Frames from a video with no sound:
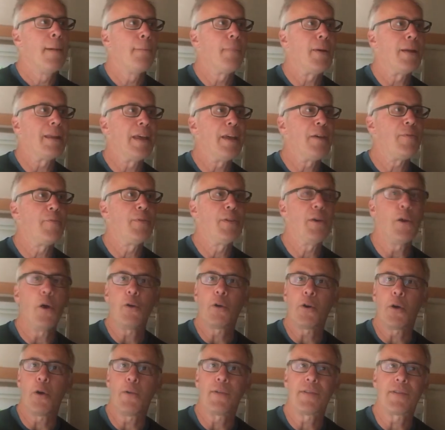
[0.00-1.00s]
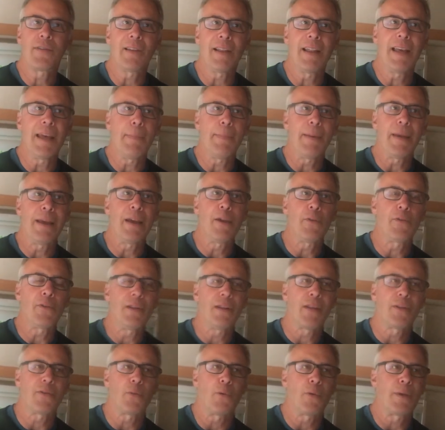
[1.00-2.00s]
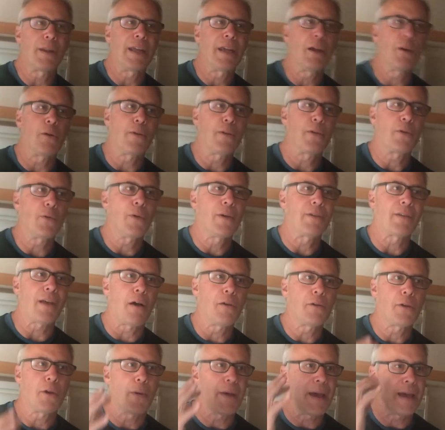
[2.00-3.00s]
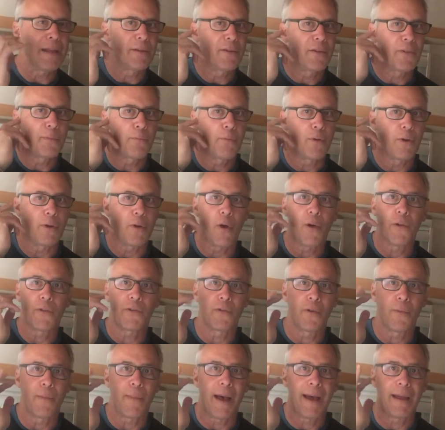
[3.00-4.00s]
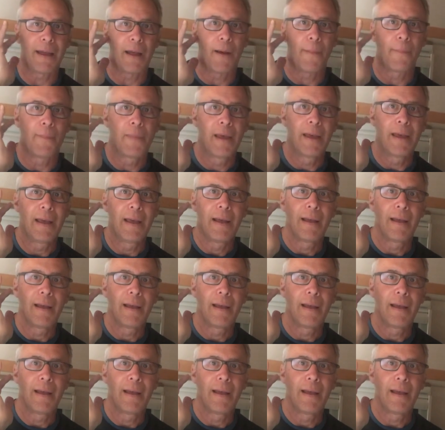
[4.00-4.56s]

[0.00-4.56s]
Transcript: But if Yoko's sleeping, if she doesn't want to hear all the noise, I'll go ahead and just put also my, um,